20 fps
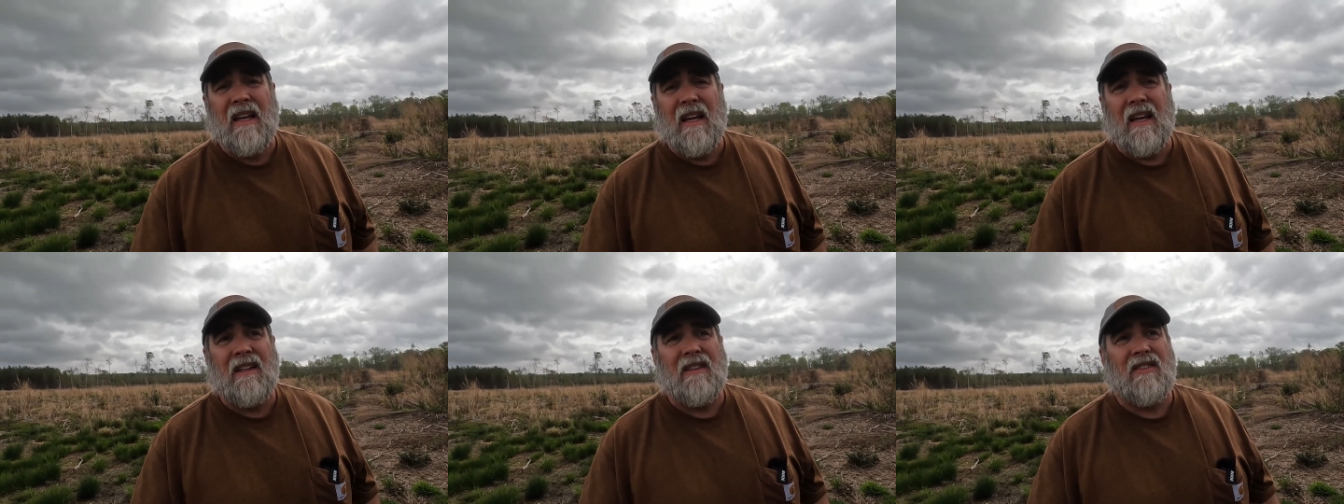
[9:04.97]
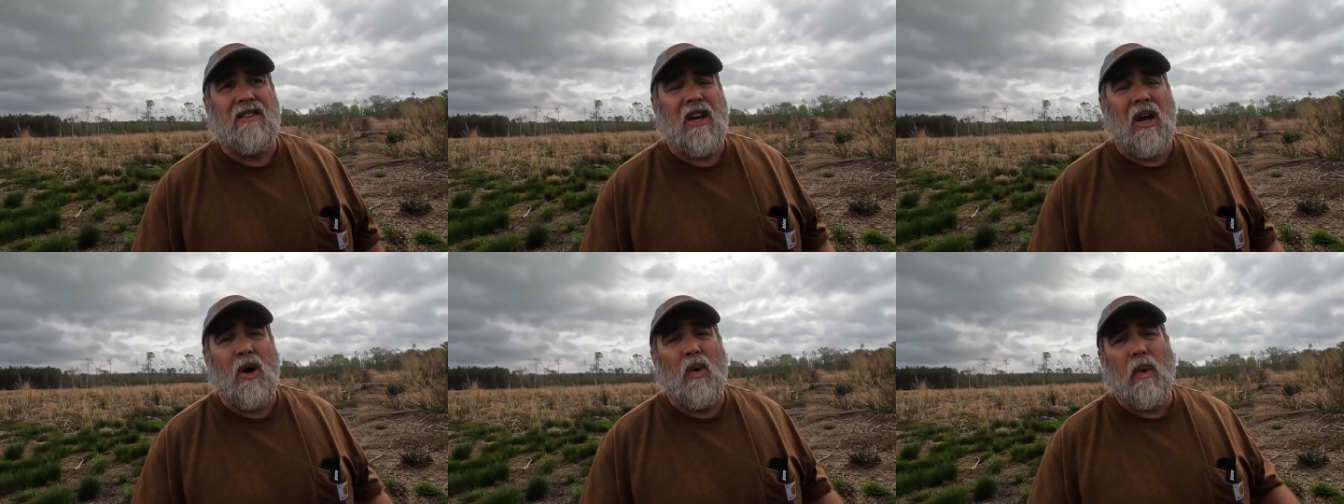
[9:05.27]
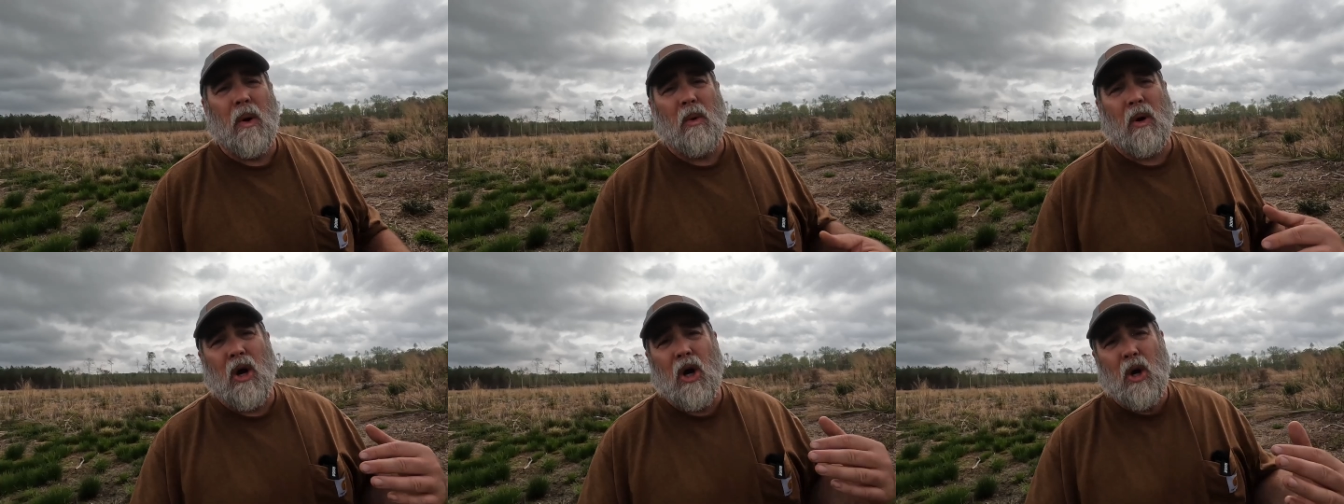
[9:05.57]
And so
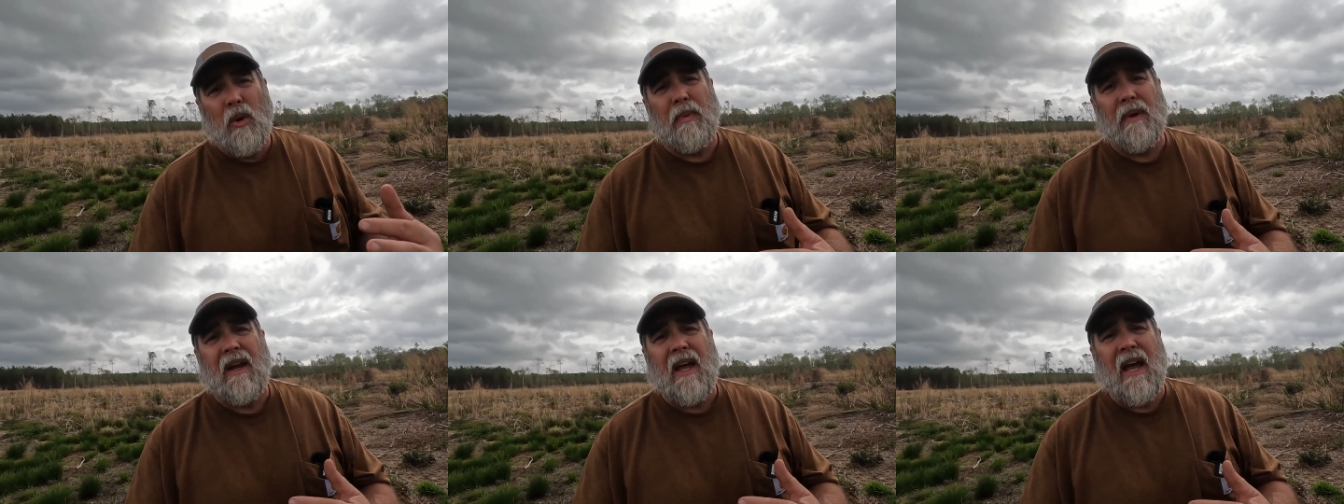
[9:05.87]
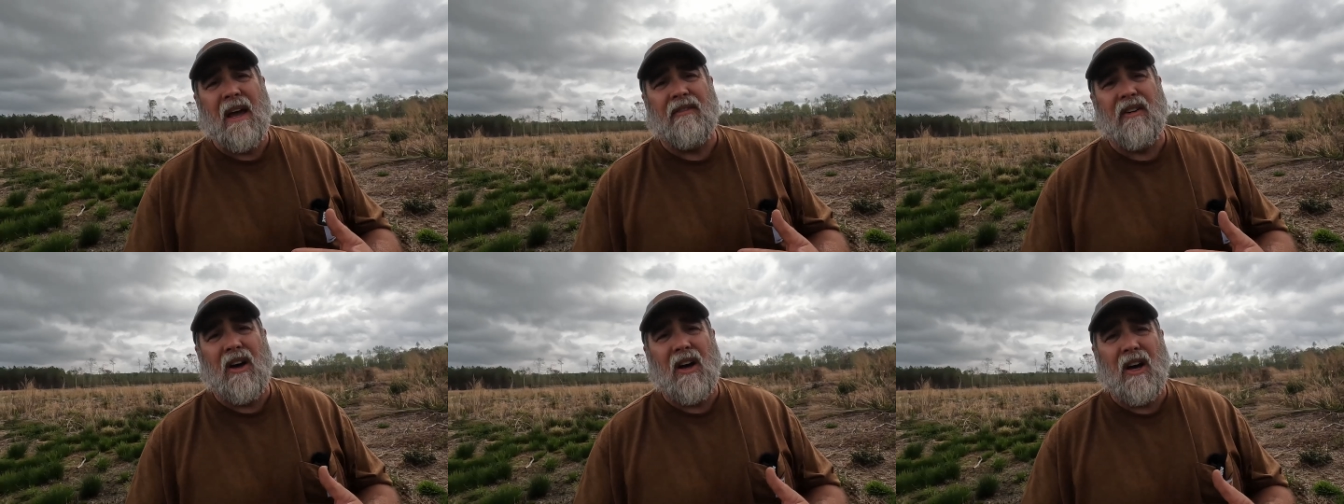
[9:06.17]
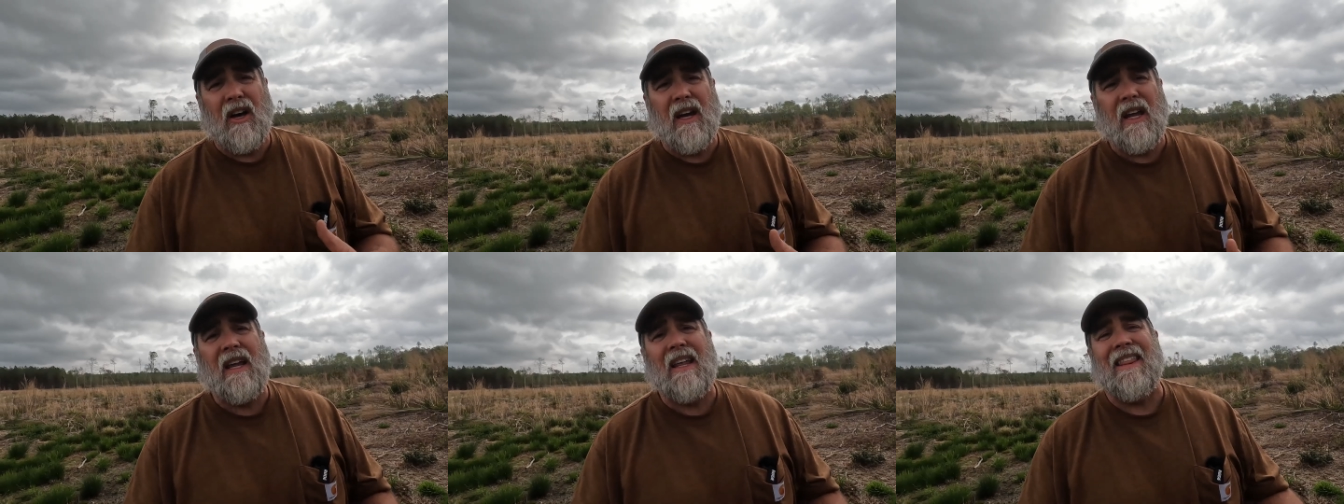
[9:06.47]
we were hoping to have
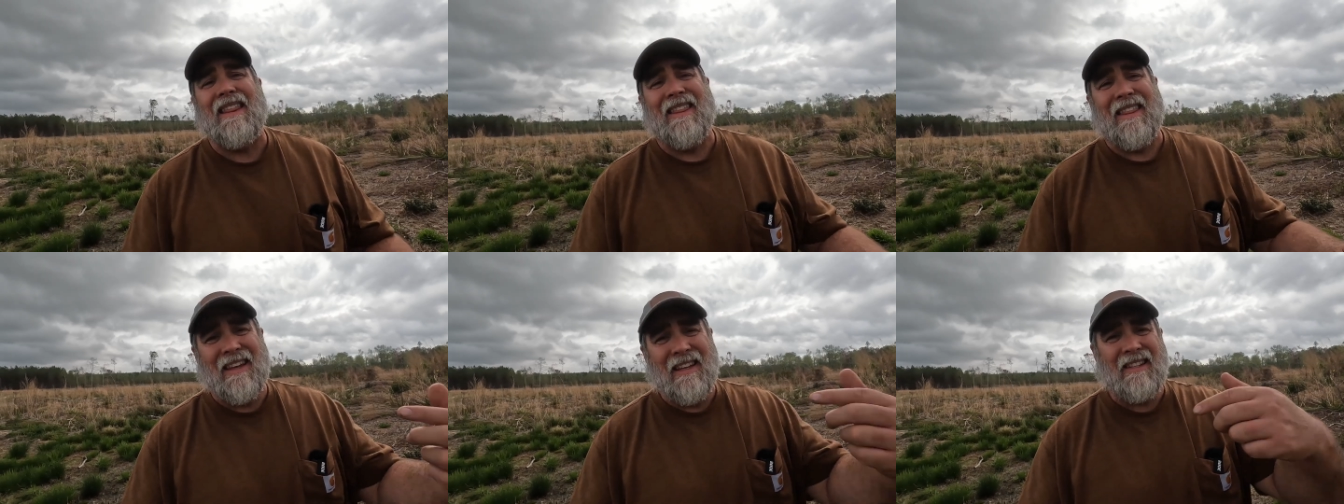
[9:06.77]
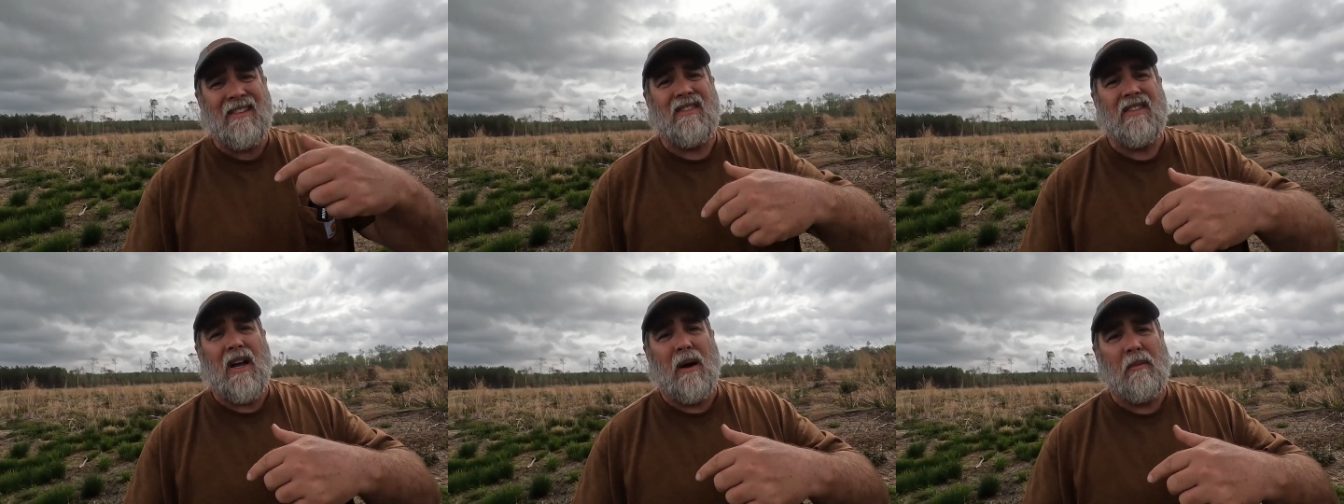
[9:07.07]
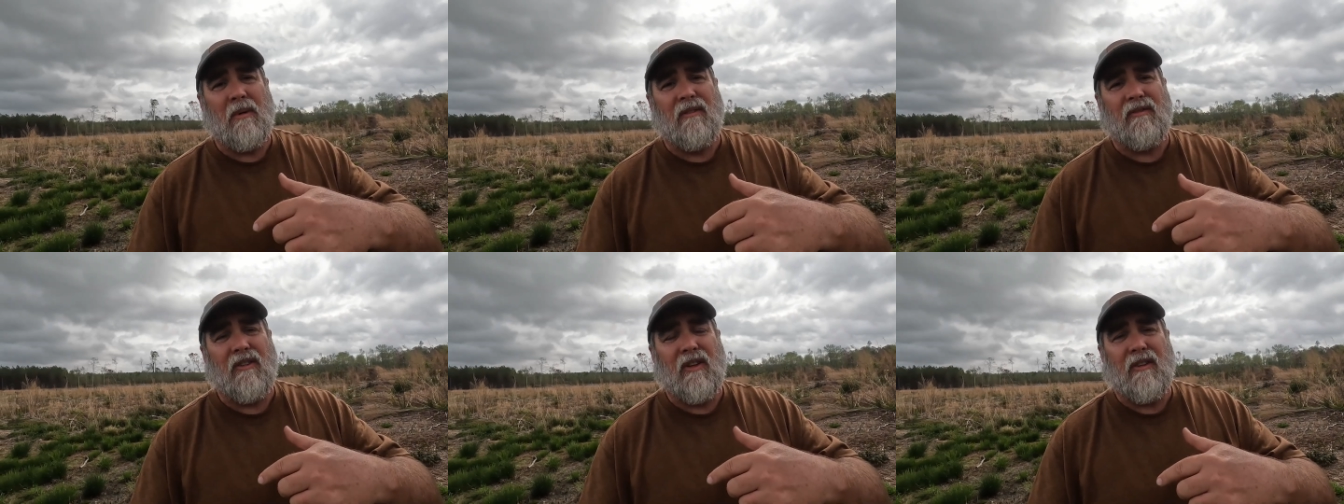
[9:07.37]
honey this
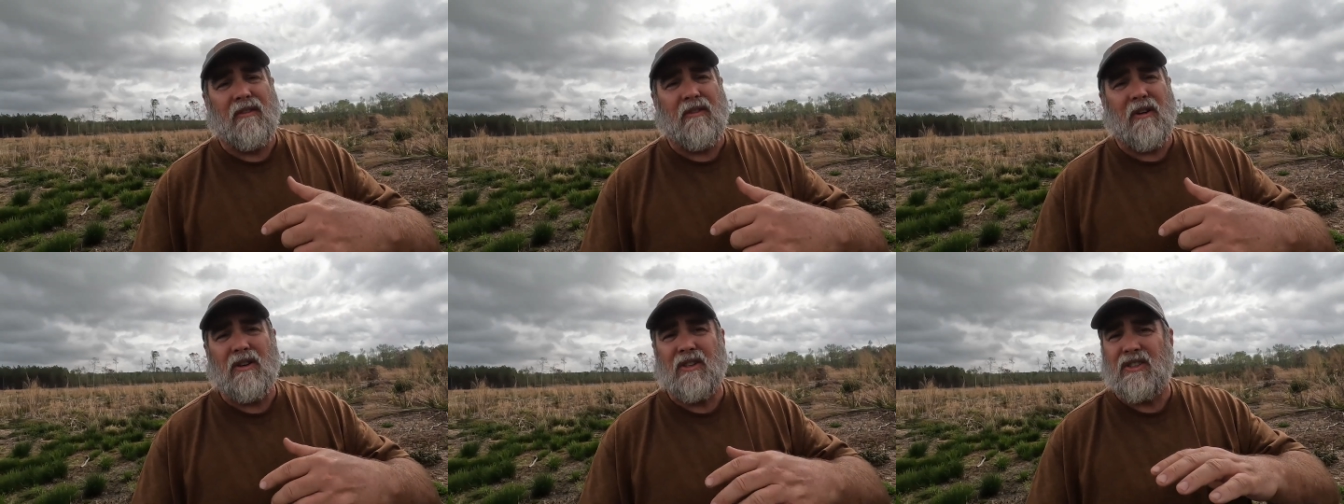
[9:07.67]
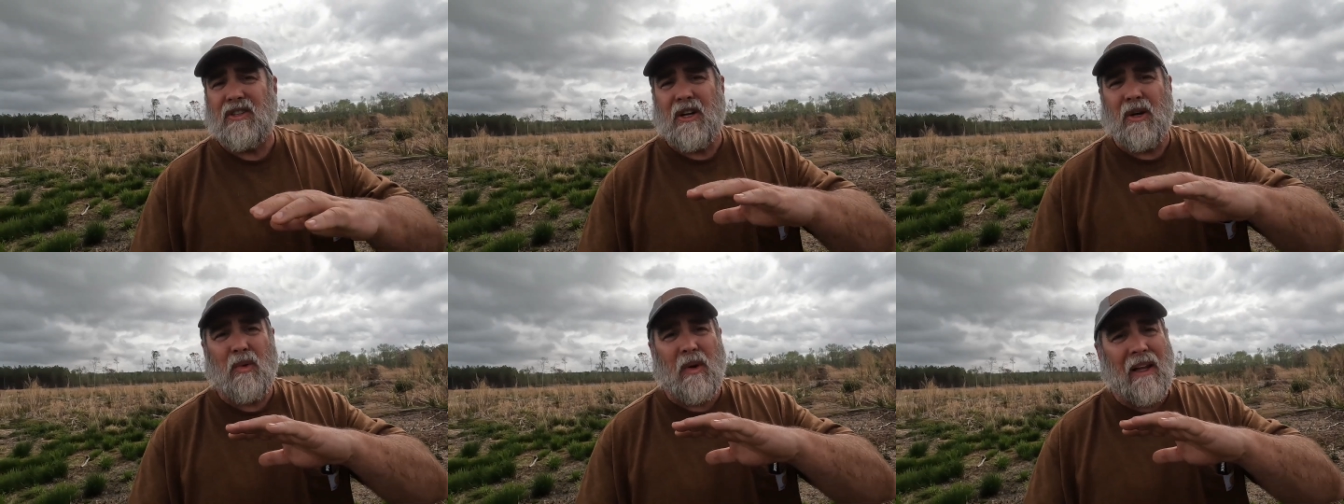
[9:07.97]
summer for the first year.